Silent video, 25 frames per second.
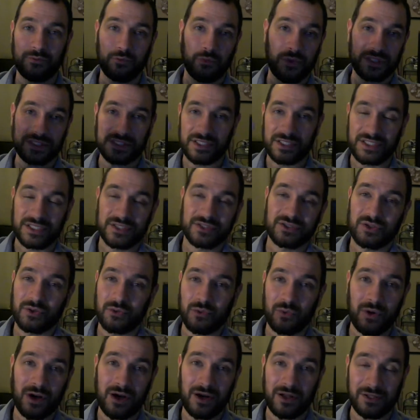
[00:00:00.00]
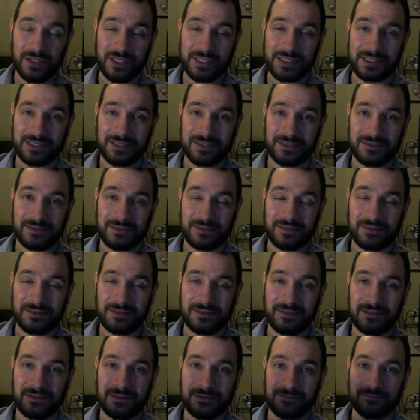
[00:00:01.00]
what's a digital wallet,
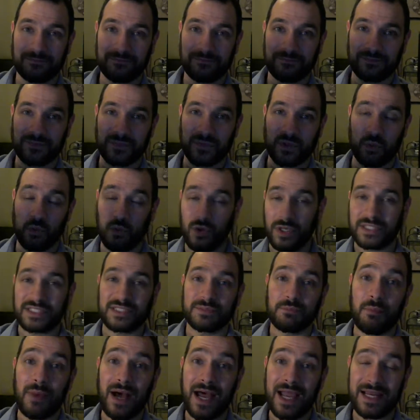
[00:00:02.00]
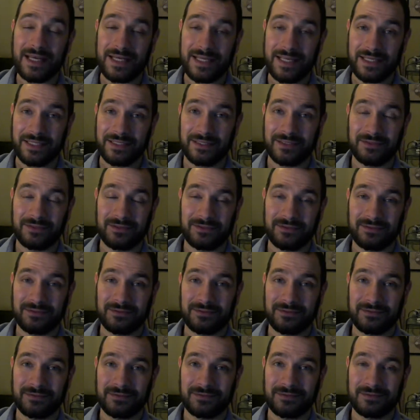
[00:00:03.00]
what's mining,
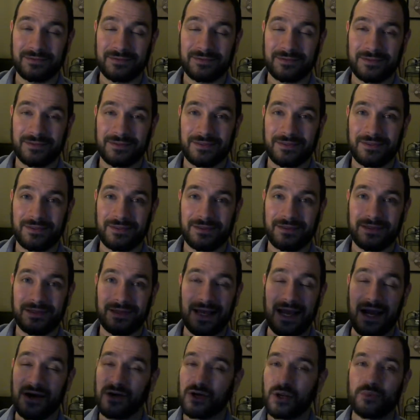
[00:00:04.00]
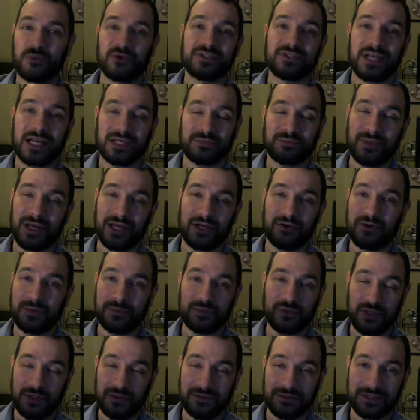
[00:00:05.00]
how to protect my
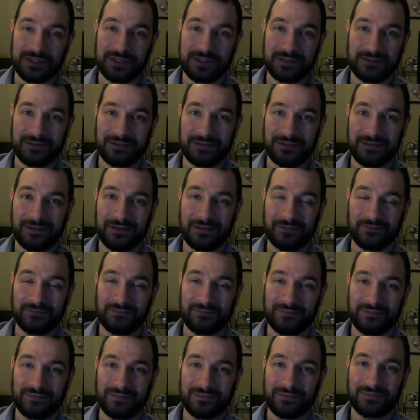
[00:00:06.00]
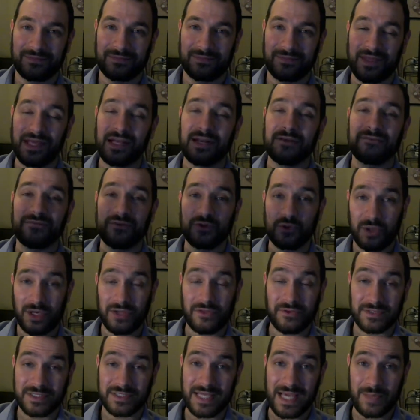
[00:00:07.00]
cryptos, and a few
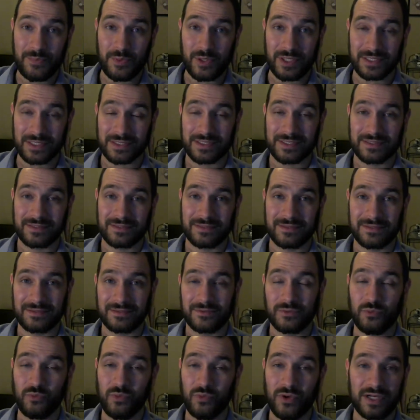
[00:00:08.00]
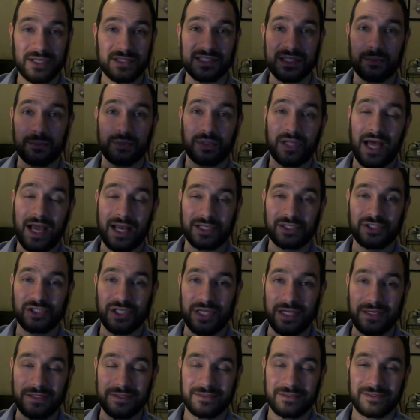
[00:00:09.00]
other topics. What is the
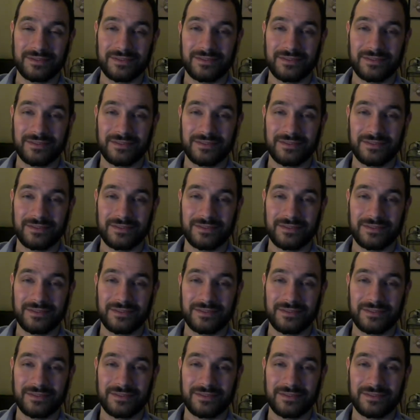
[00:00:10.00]
blockchain?